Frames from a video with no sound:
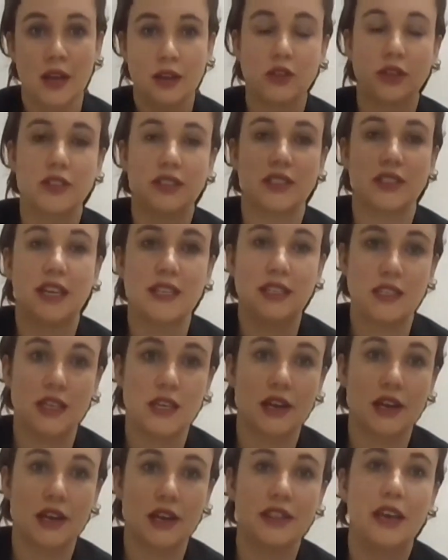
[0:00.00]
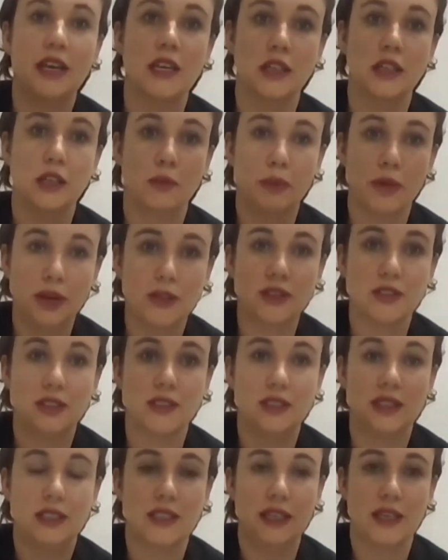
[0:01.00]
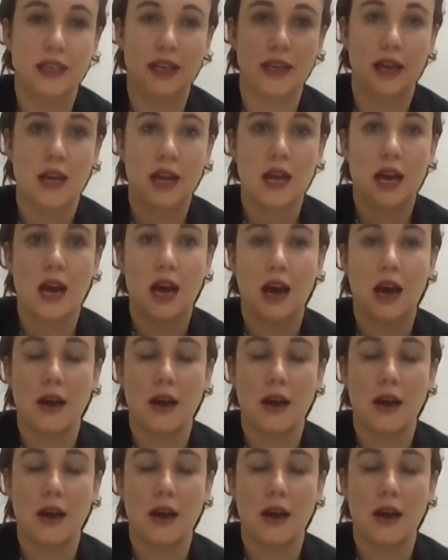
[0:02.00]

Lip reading: So this idea that in an emergency,